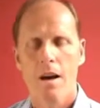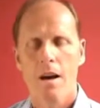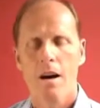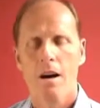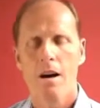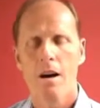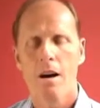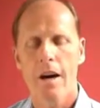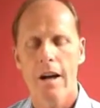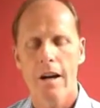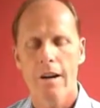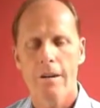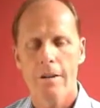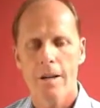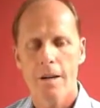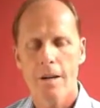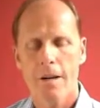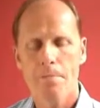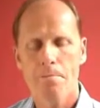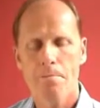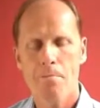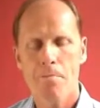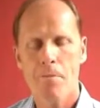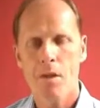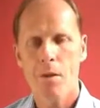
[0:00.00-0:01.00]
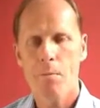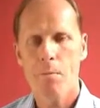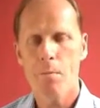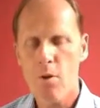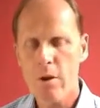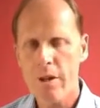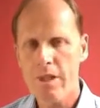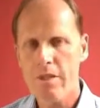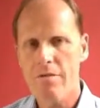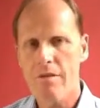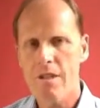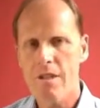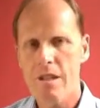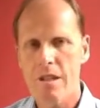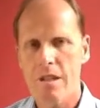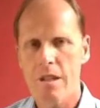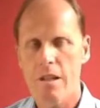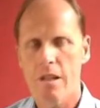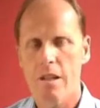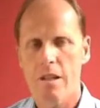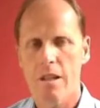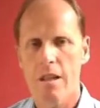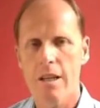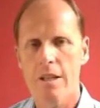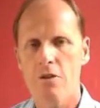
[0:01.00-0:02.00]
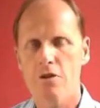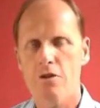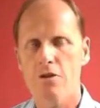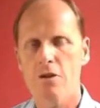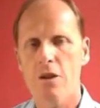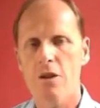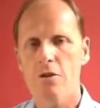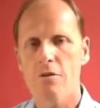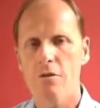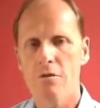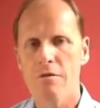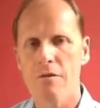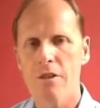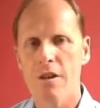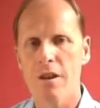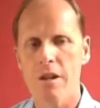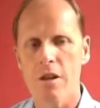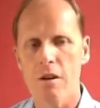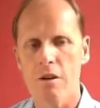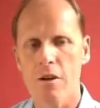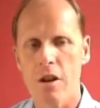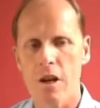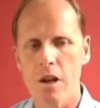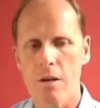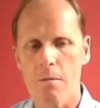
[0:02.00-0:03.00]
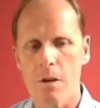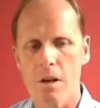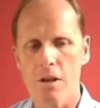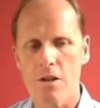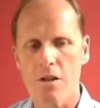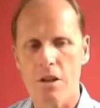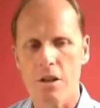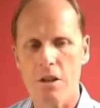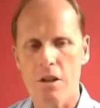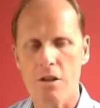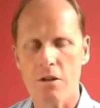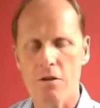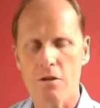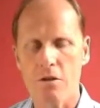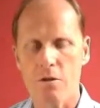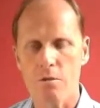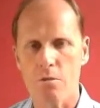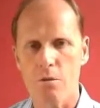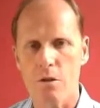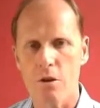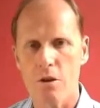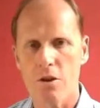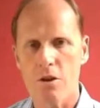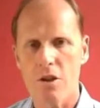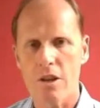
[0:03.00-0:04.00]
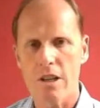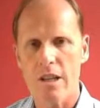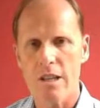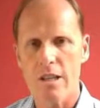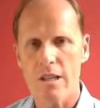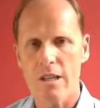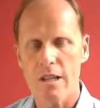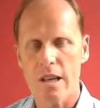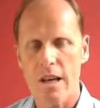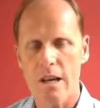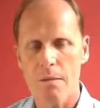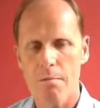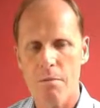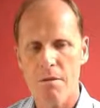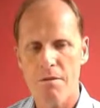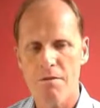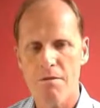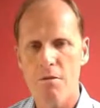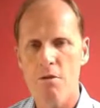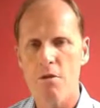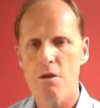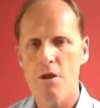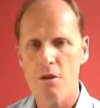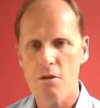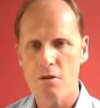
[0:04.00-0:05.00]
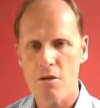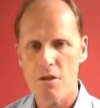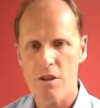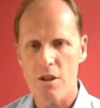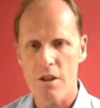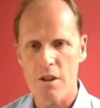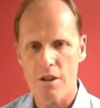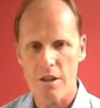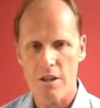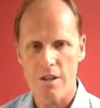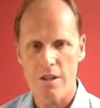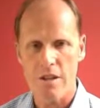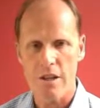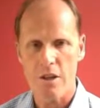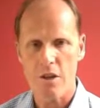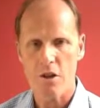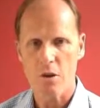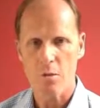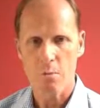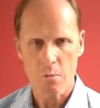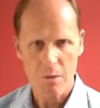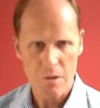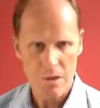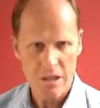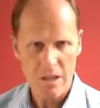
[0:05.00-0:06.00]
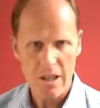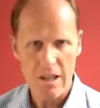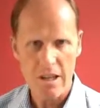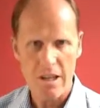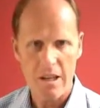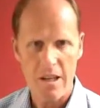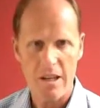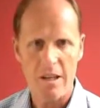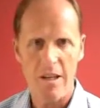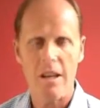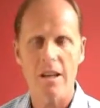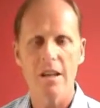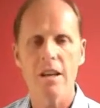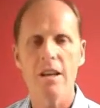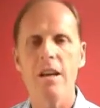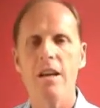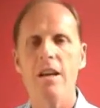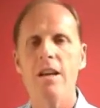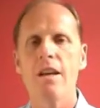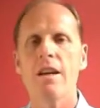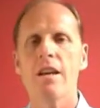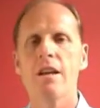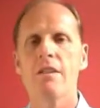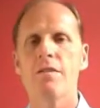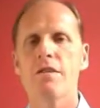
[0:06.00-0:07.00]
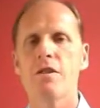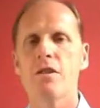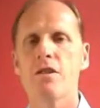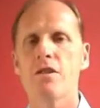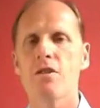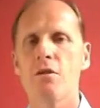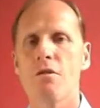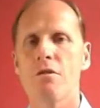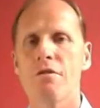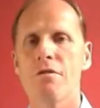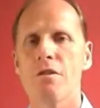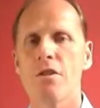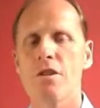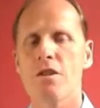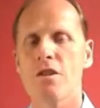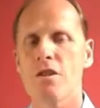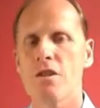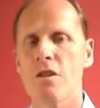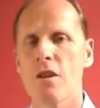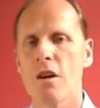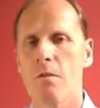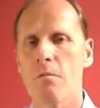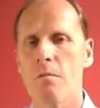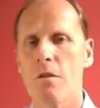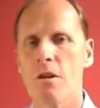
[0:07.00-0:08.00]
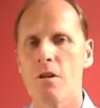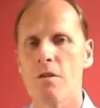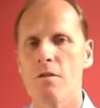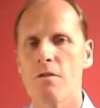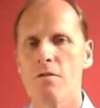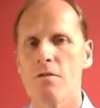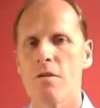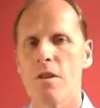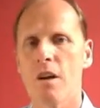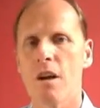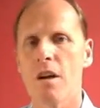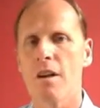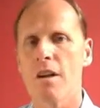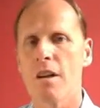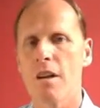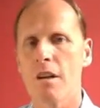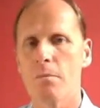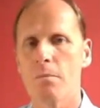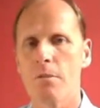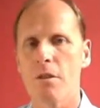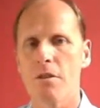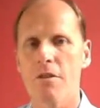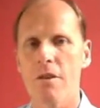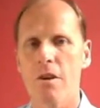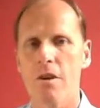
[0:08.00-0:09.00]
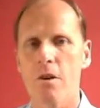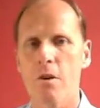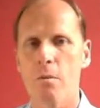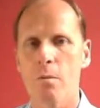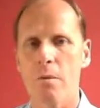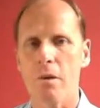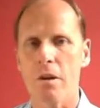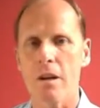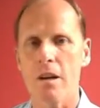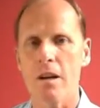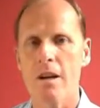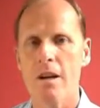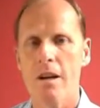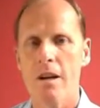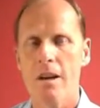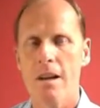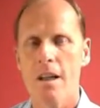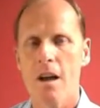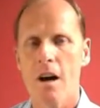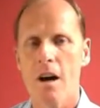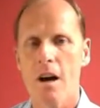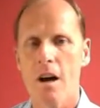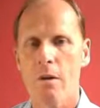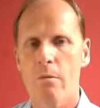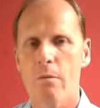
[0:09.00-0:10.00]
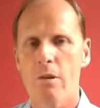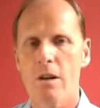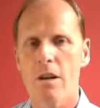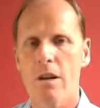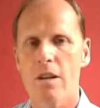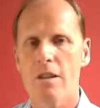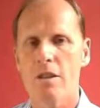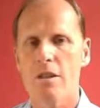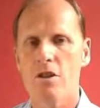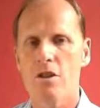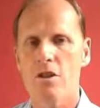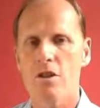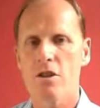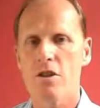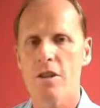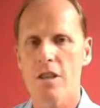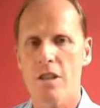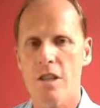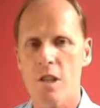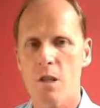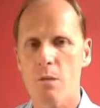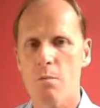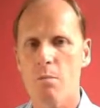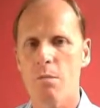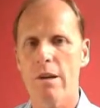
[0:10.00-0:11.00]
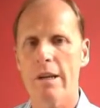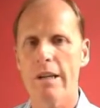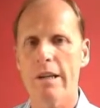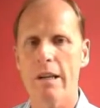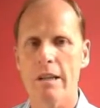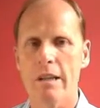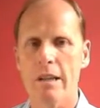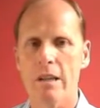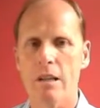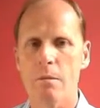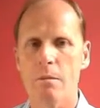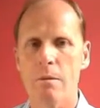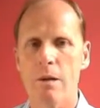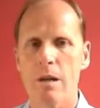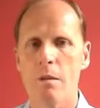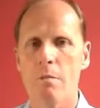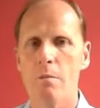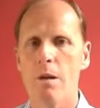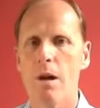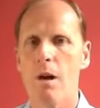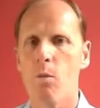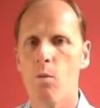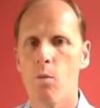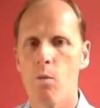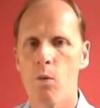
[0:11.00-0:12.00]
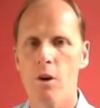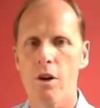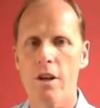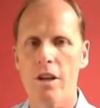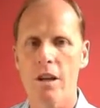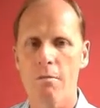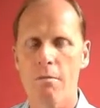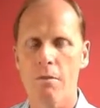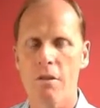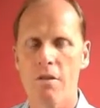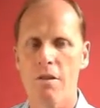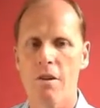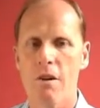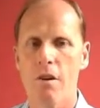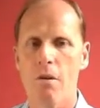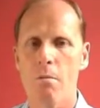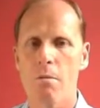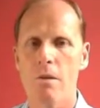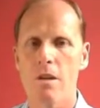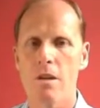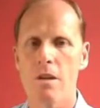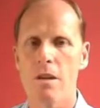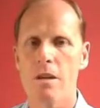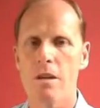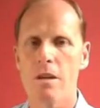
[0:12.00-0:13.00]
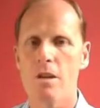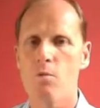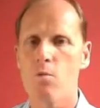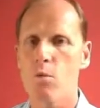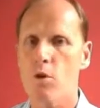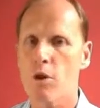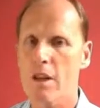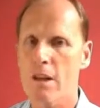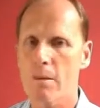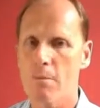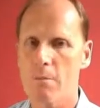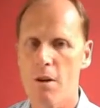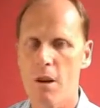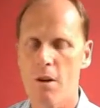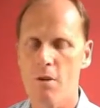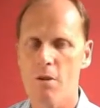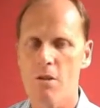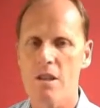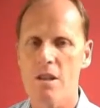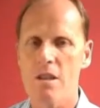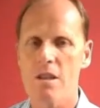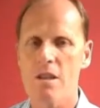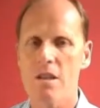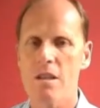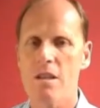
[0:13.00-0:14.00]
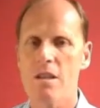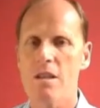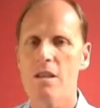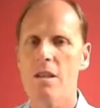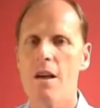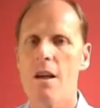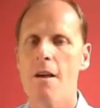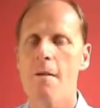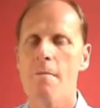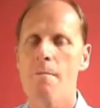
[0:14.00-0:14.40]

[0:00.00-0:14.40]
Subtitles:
Hi, the point of this little introductory video that I'm asking you to watch is that before you start a session, particularly if it's your first time that you've done hypnotherapy, I would like to just explain a little bit about what hypnotherapy is, what hypnosis is,